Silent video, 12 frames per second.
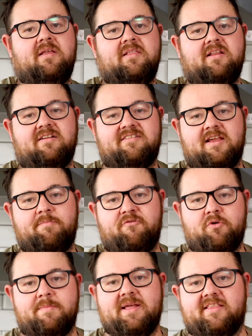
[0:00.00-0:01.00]
little tip, you
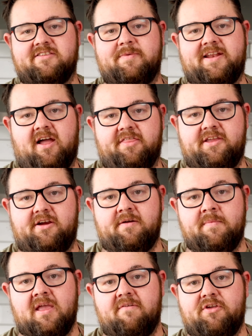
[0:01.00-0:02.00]
want to make this a bit
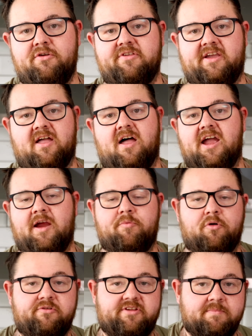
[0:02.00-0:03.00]
healthier, you use like a higher
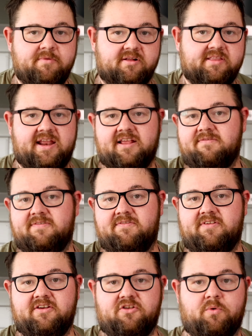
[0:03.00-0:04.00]
protein milk that has
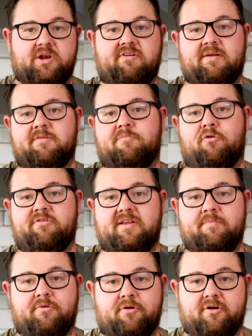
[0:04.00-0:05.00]
15 to 20 grams of
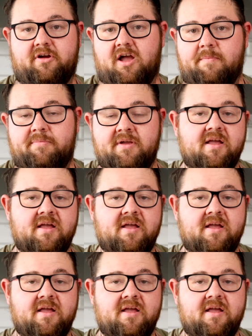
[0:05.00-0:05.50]
protein per cup.